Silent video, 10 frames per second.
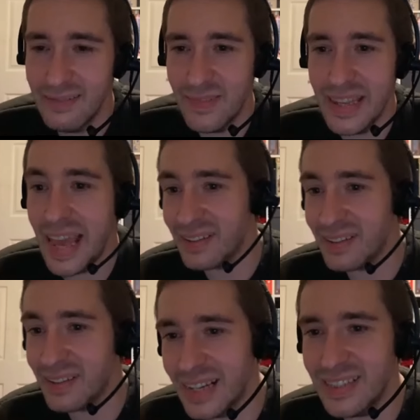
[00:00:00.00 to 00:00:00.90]
Yeah,
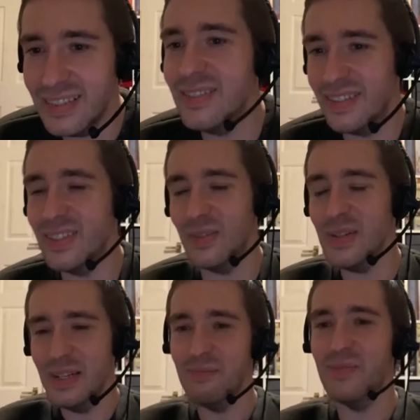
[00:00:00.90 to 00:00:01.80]
I did. So
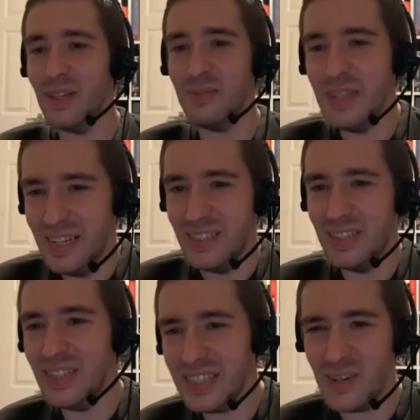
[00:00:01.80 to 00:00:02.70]
to
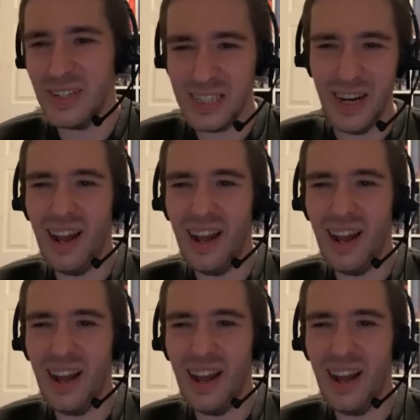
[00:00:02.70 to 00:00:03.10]
answer your question,